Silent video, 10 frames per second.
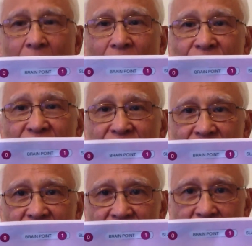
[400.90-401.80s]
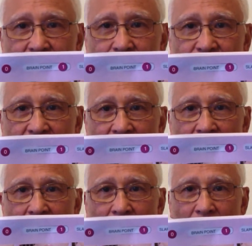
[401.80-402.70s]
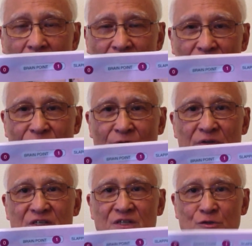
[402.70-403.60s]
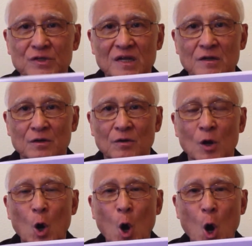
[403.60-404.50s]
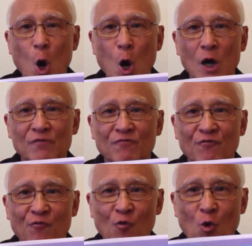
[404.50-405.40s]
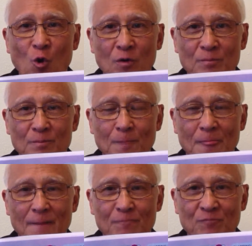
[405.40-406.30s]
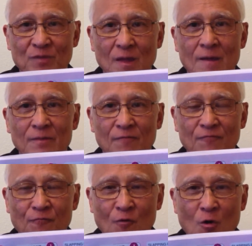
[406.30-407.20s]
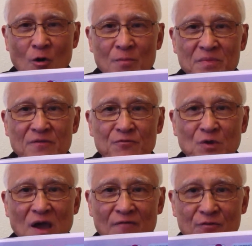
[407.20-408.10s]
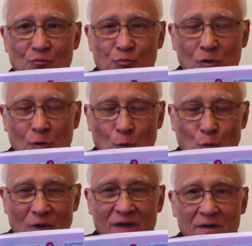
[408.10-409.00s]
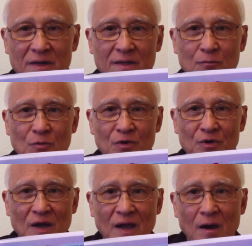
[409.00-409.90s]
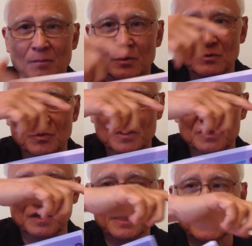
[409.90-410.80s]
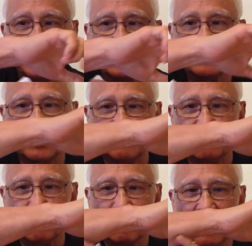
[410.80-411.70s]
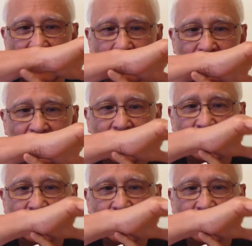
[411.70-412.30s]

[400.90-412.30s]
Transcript: of the technique, very stickler on form. The form, if you have it correctly, where your elbow, which is the key, your forearm,